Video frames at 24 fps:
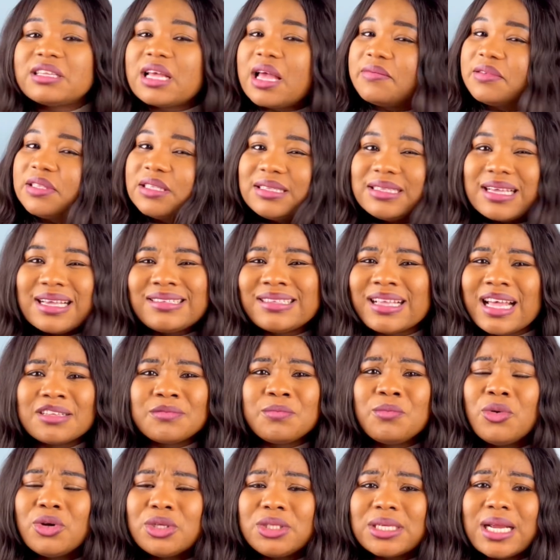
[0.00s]
times it takes as
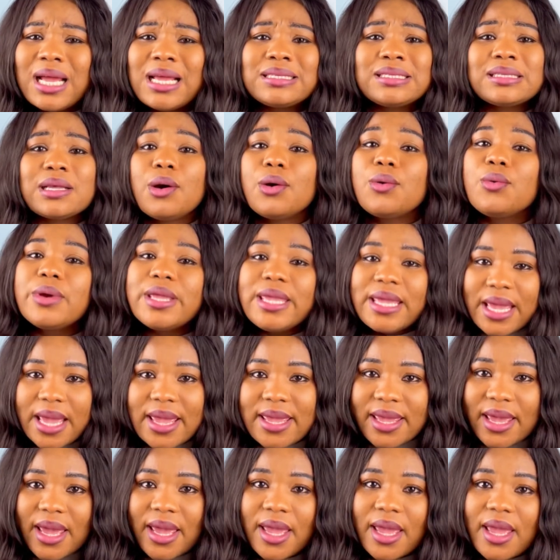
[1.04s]
much as a
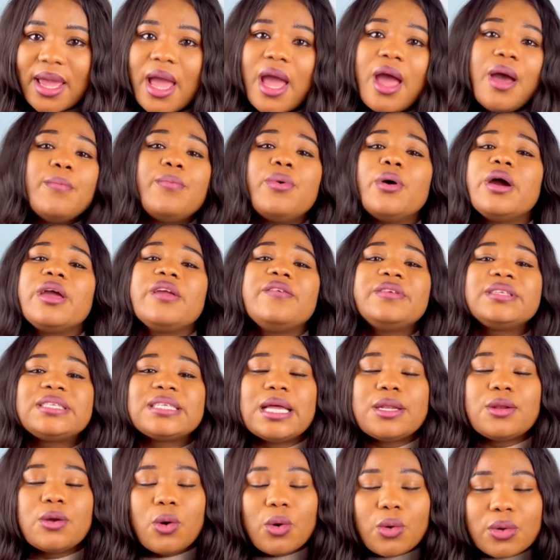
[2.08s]
year. But if it's
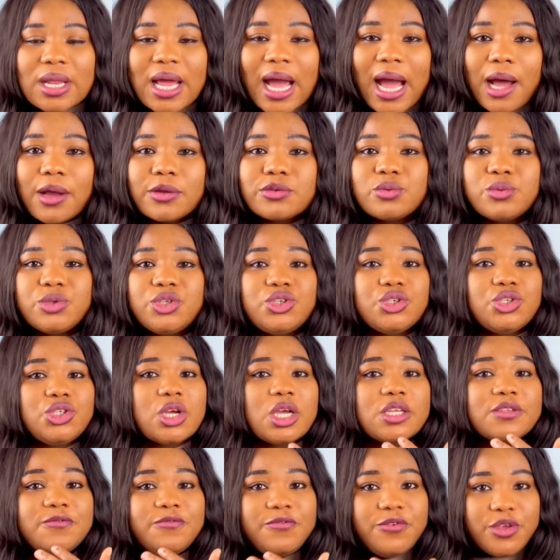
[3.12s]
an old house which you
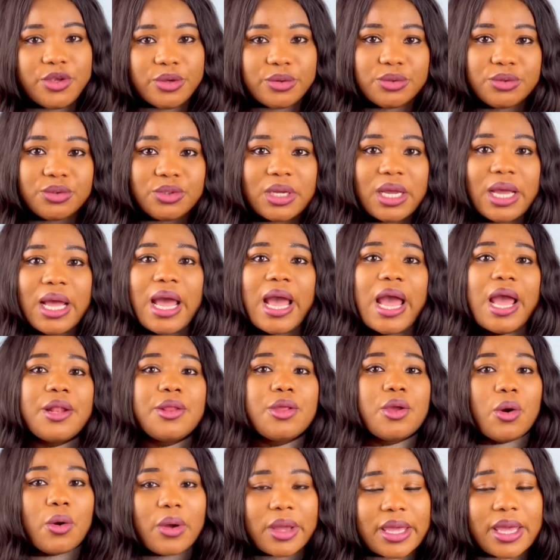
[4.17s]
just viewed and
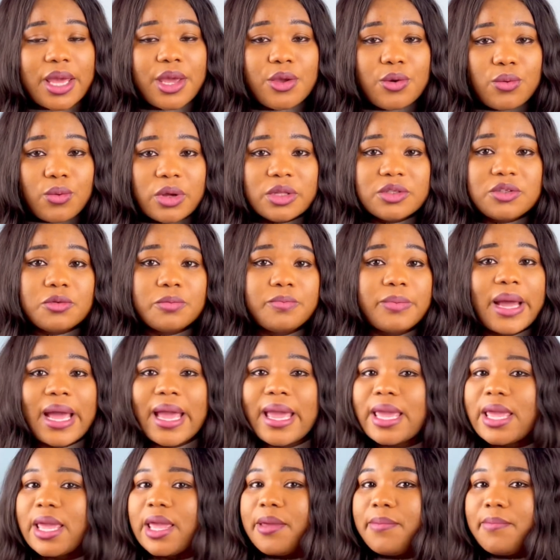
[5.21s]
you're okay, you want to
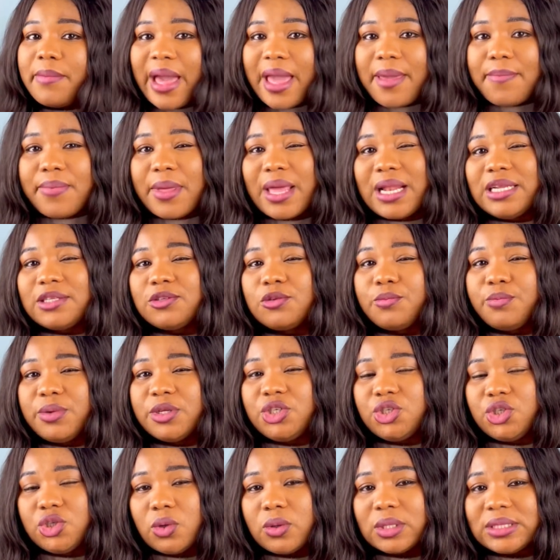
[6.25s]
buy, it might be a little bit
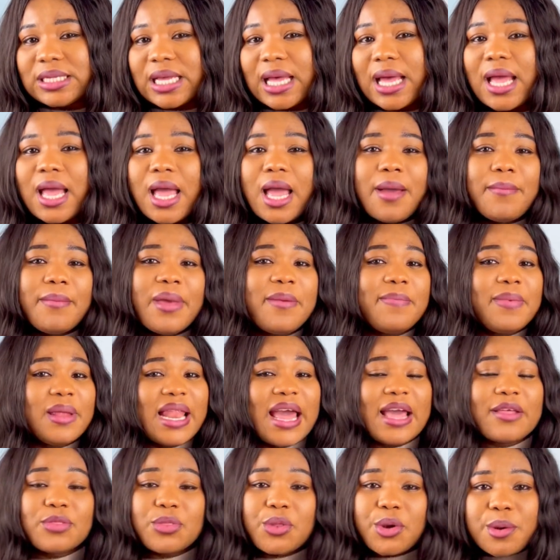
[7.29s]
shorter, maybe
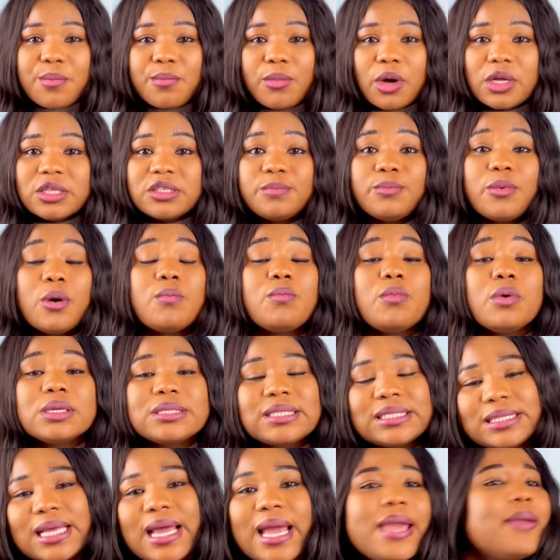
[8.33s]
like 3 months, but
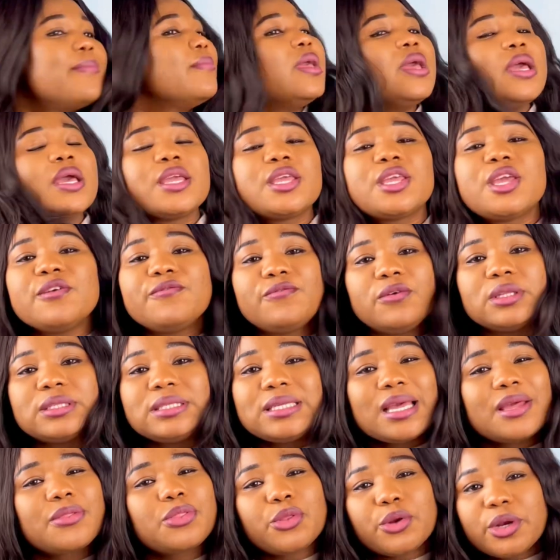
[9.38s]
most times give or
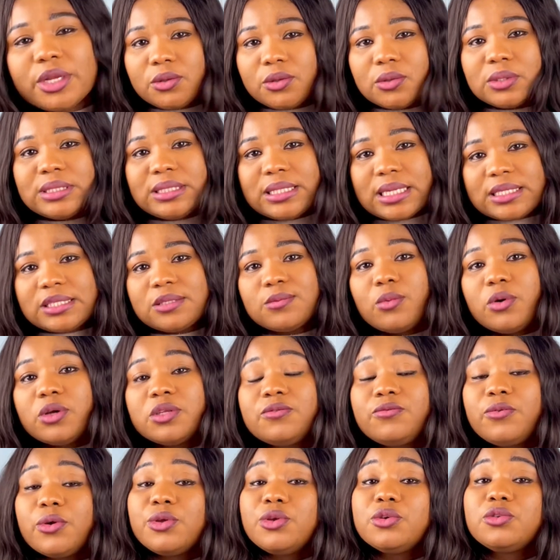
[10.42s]
take to 6
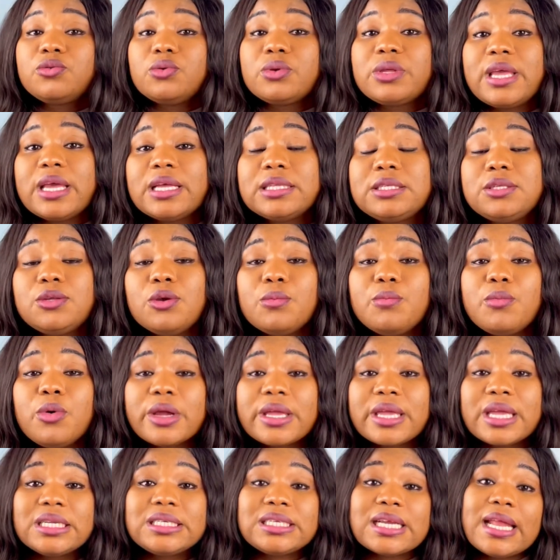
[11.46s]
months for you to get your
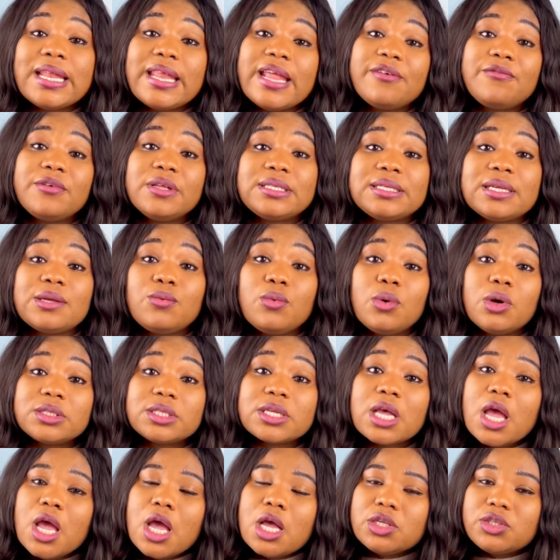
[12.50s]
mortgage and everything what
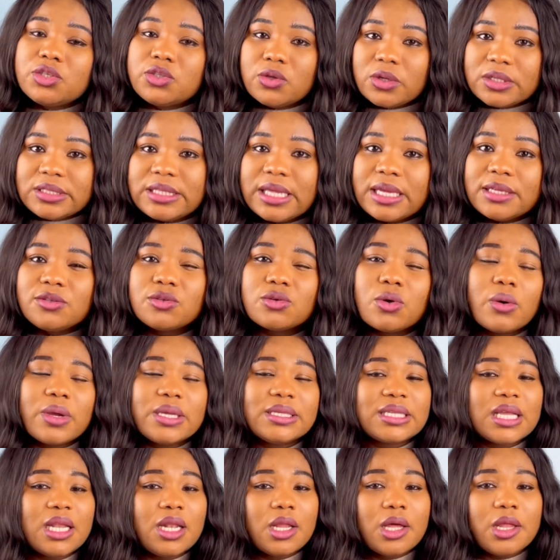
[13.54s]
sorted. So
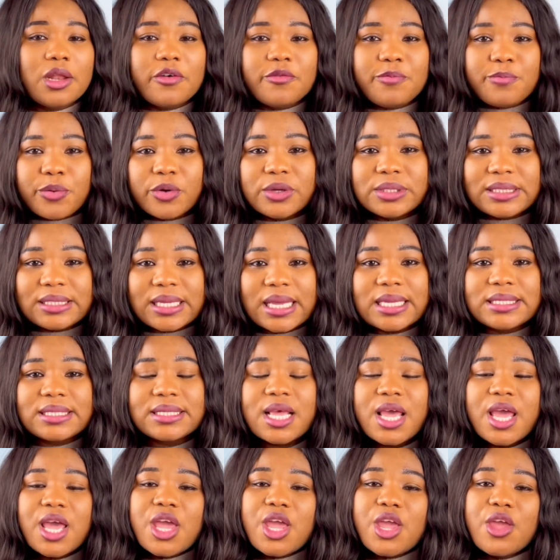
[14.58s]
it's a lot of process.
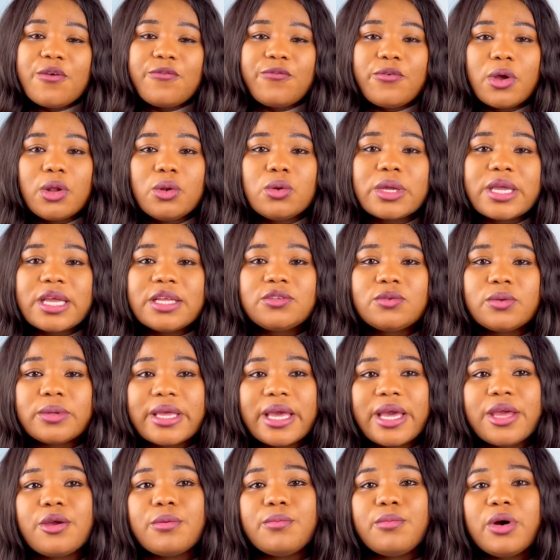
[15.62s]
If you're looking to
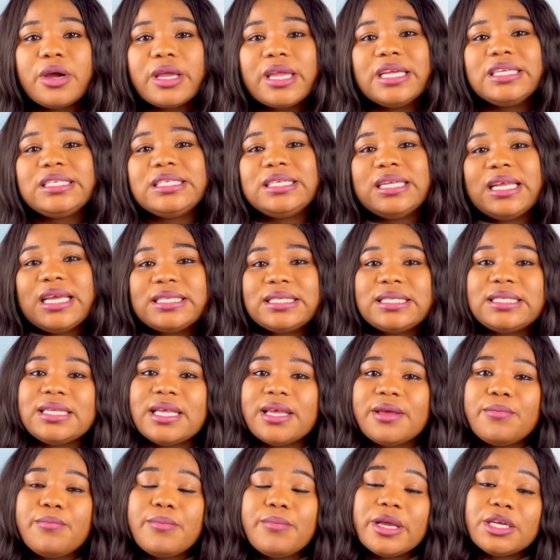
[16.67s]
get your mortgage next
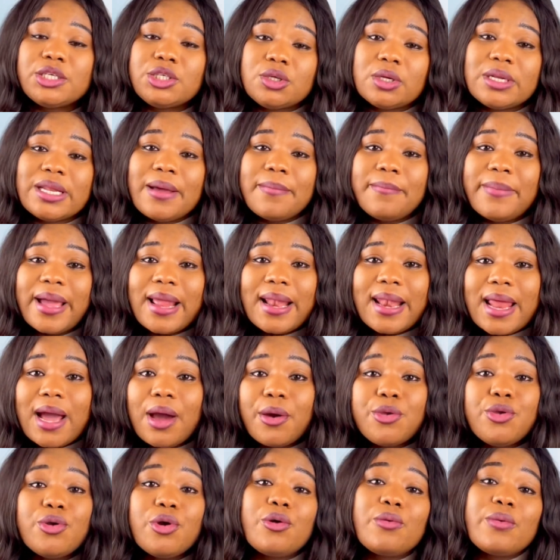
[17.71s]
year, make sure that by now
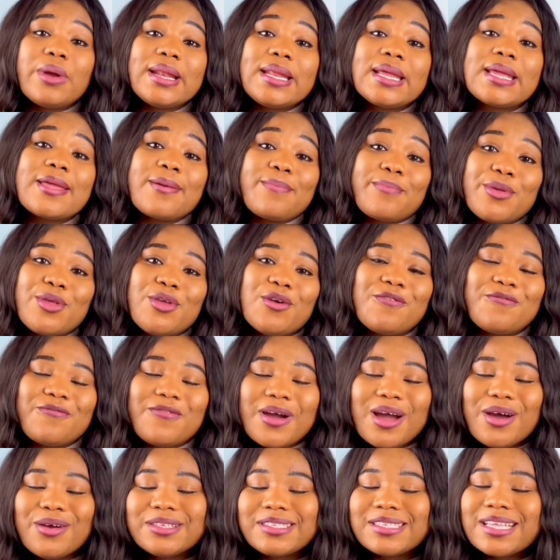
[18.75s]
you're already keeping your
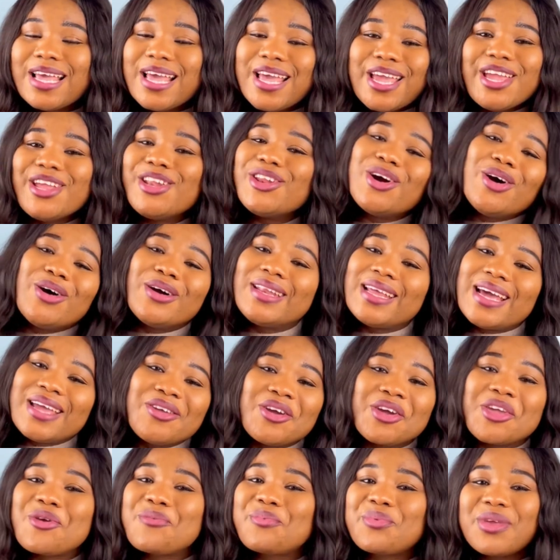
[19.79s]
files in order,
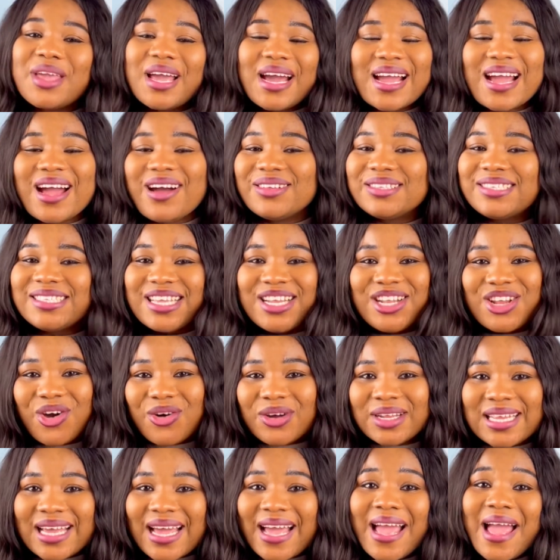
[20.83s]
you're keeping your accounts in
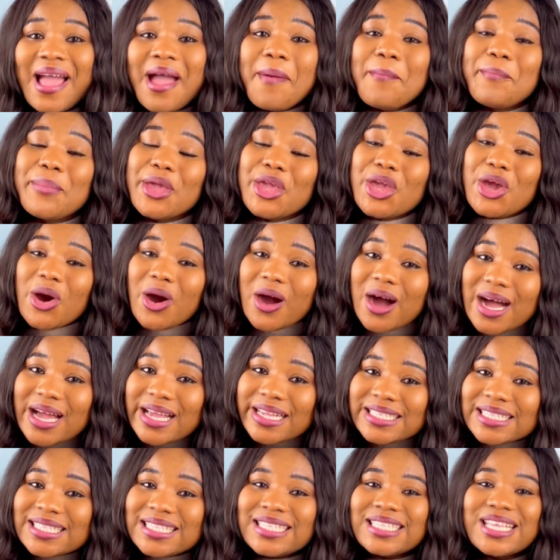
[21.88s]
order,
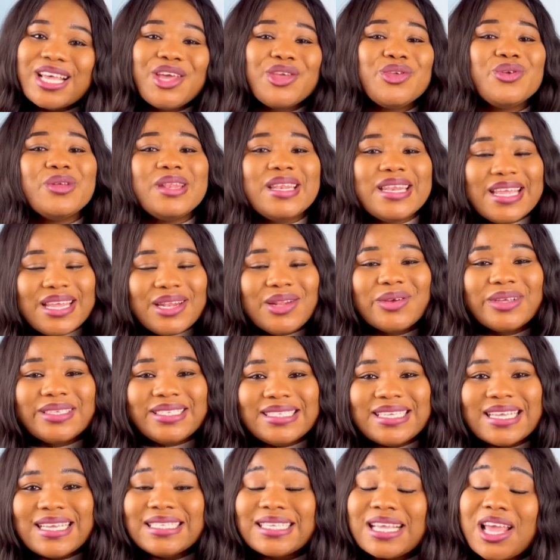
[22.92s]
because you need those
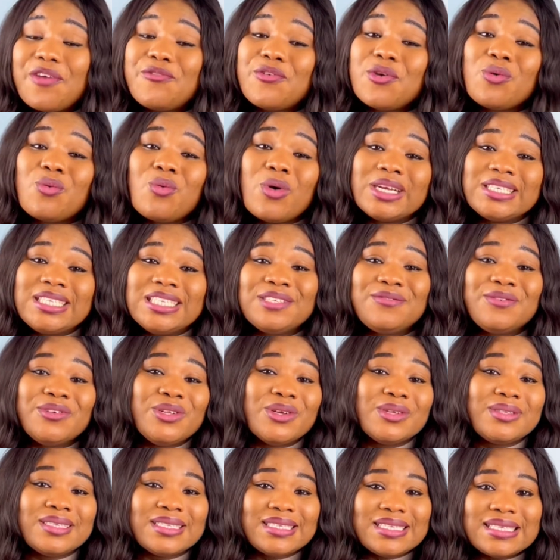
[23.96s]
things. If you watch this
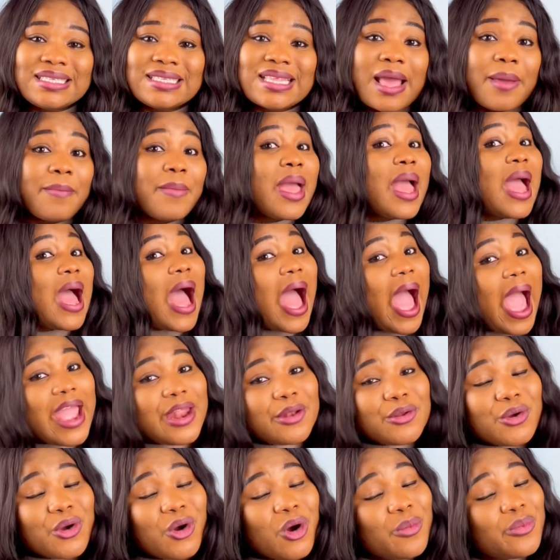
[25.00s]
video to this time, I
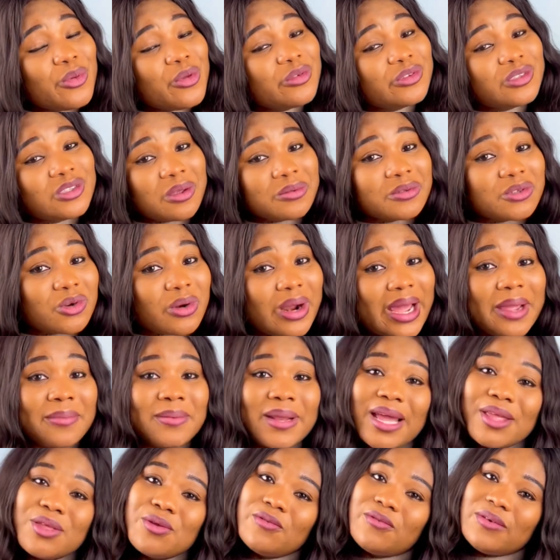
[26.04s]
do hope you've subscribed
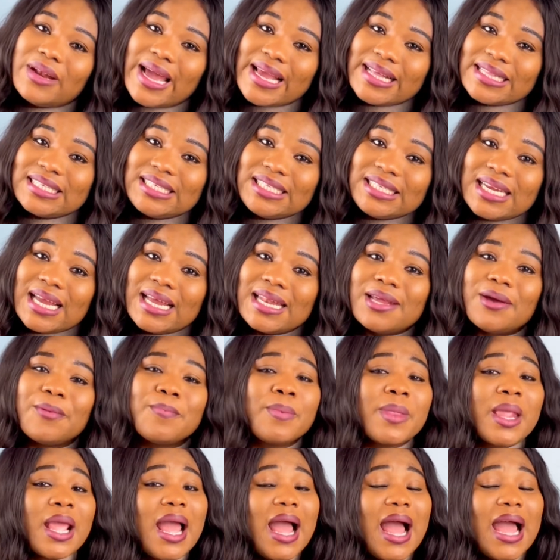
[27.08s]
and you've liked this
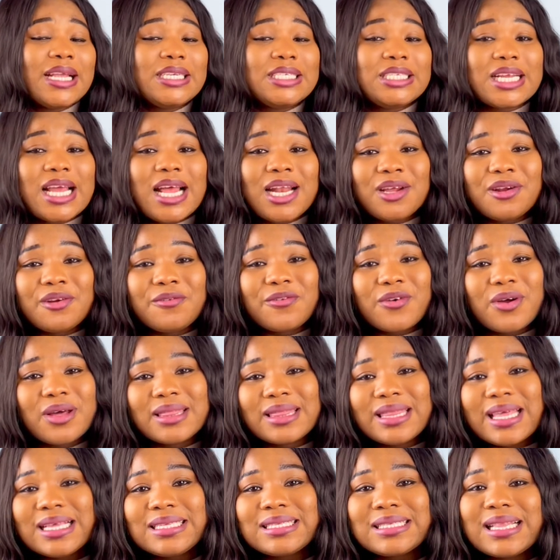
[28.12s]
channel. I share a lot of
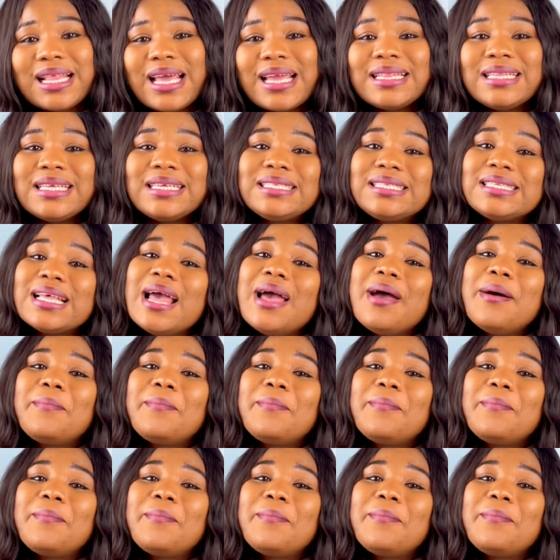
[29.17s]
contents like this.